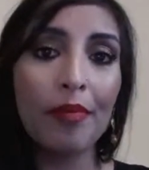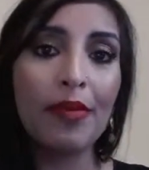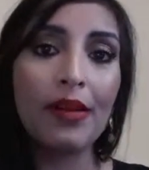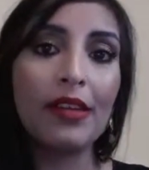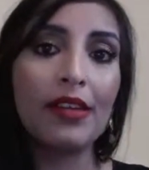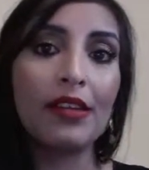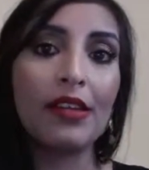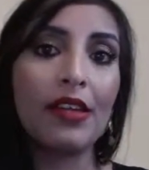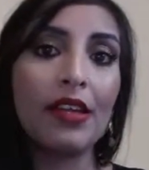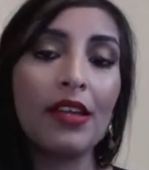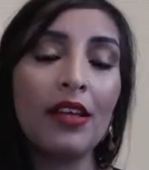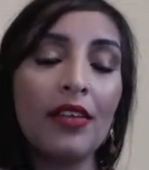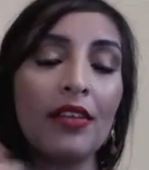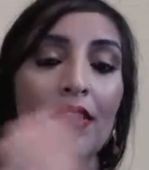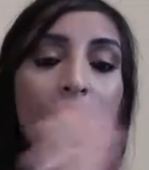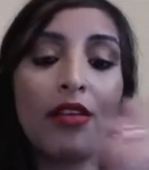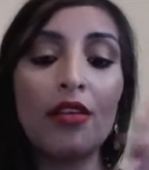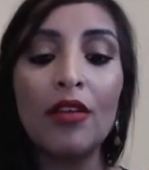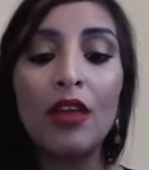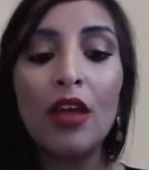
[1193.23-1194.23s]
pretty.
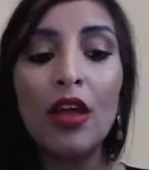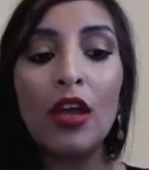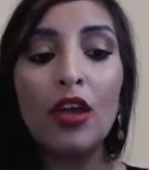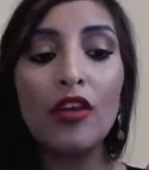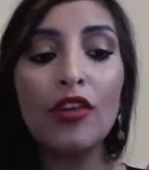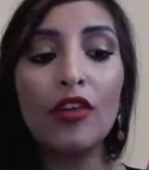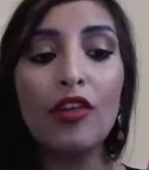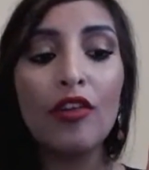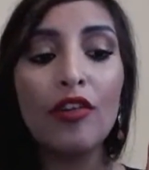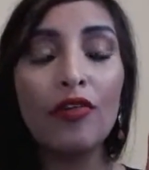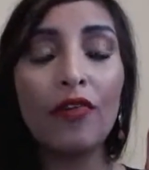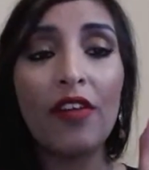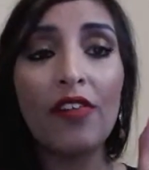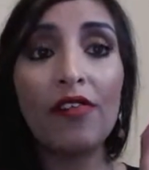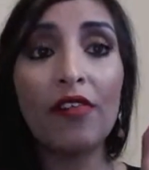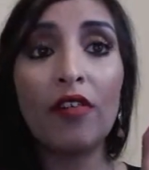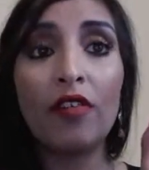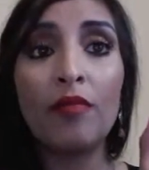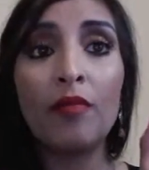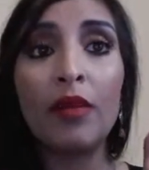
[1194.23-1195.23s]
So huge
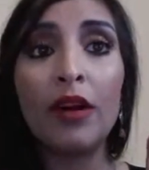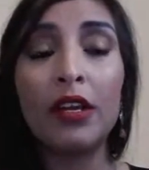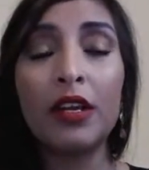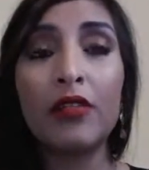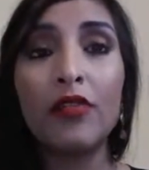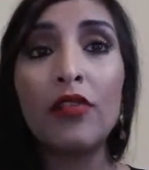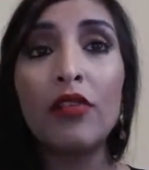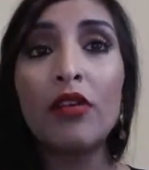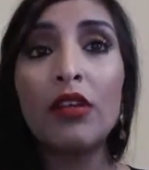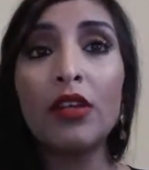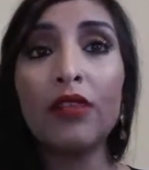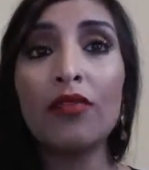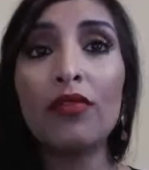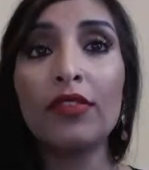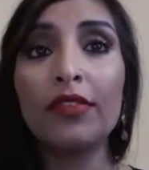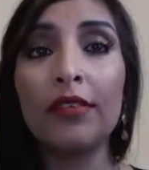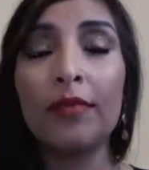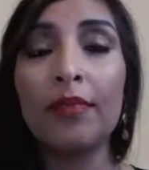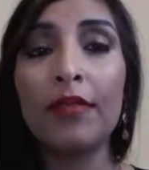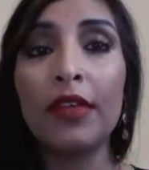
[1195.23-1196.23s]
favourite of mine. If you're looking
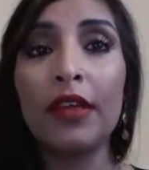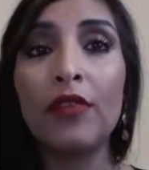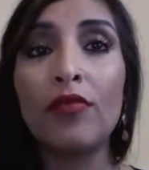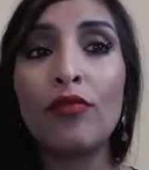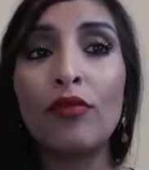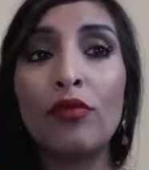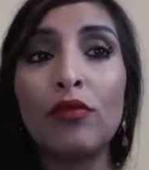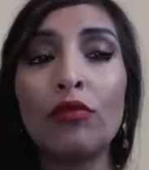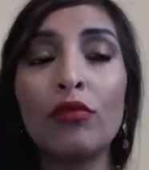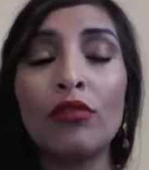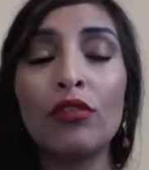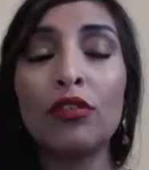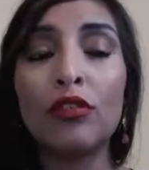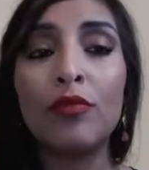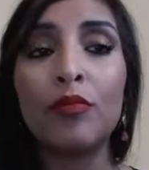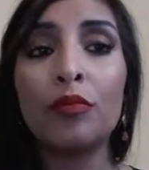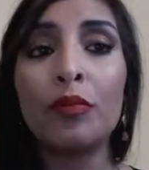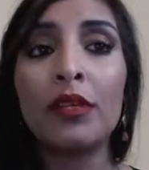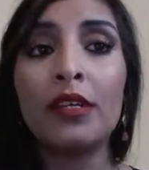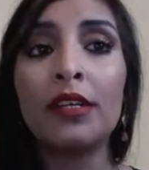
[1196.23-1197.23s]
for something for
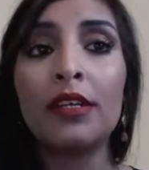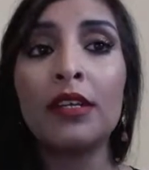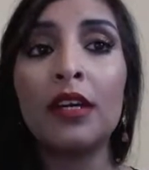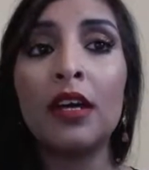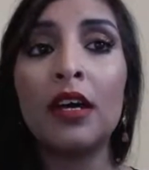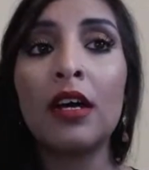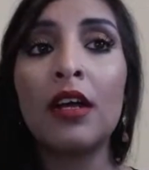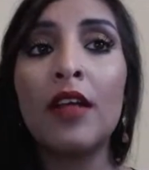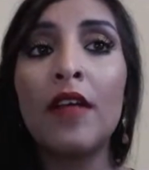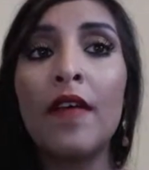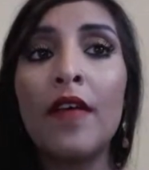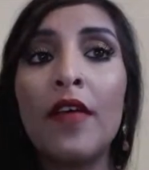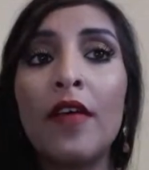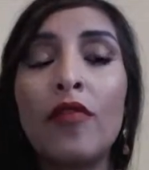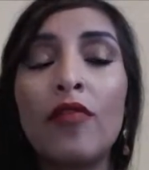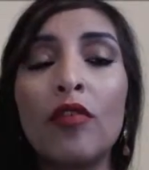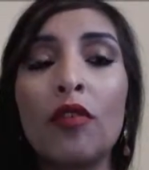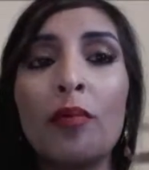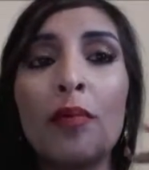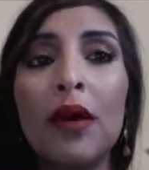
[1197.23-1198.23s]
autumn, winter,
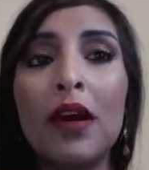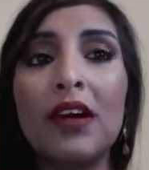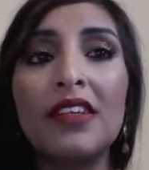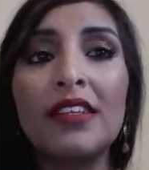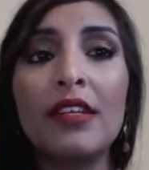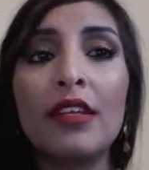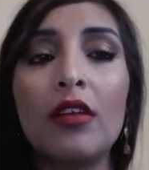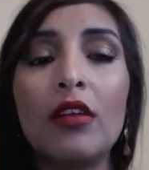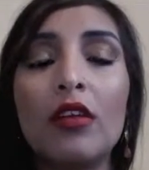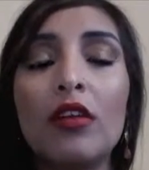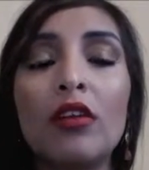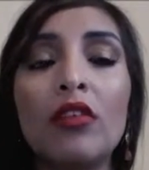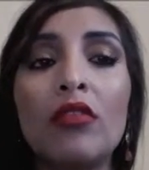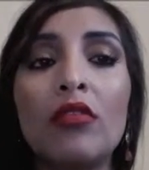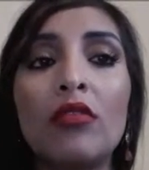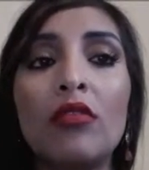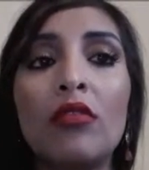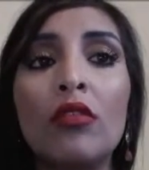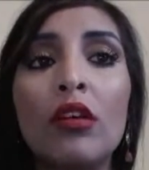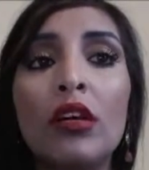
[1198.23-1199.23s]
for a party
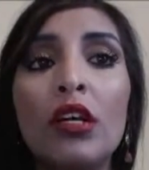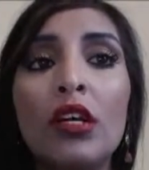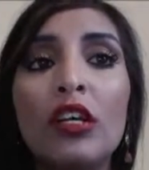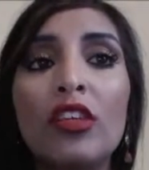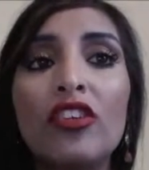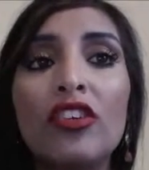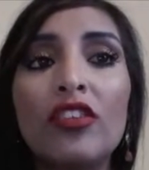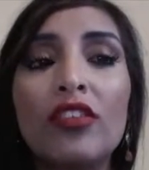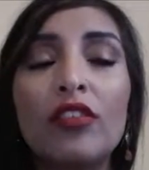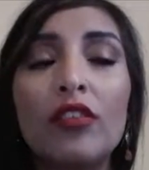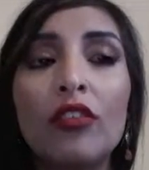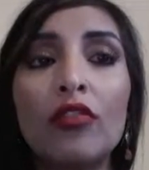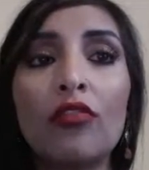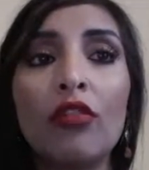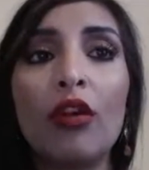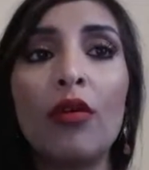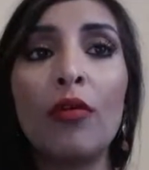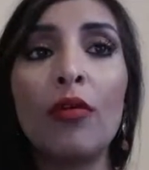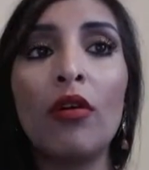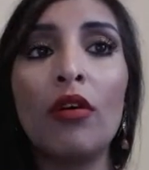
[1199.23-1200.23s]
look, or just to
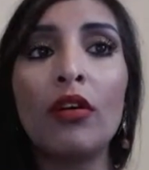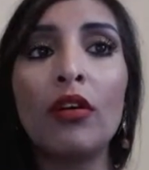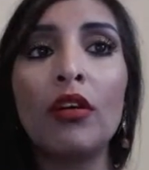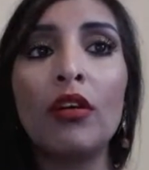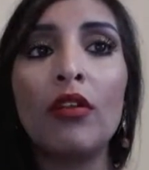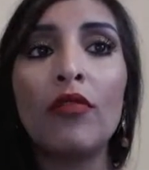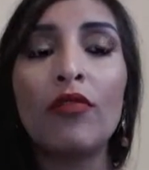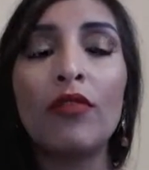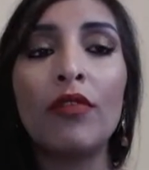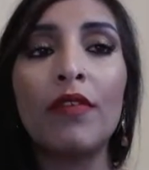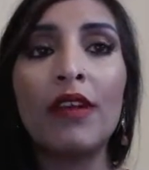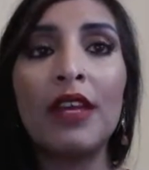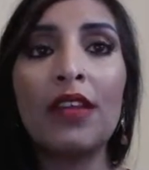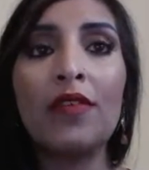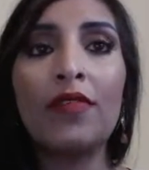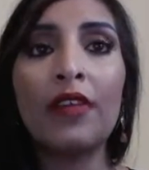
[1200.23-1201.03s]
throw on for an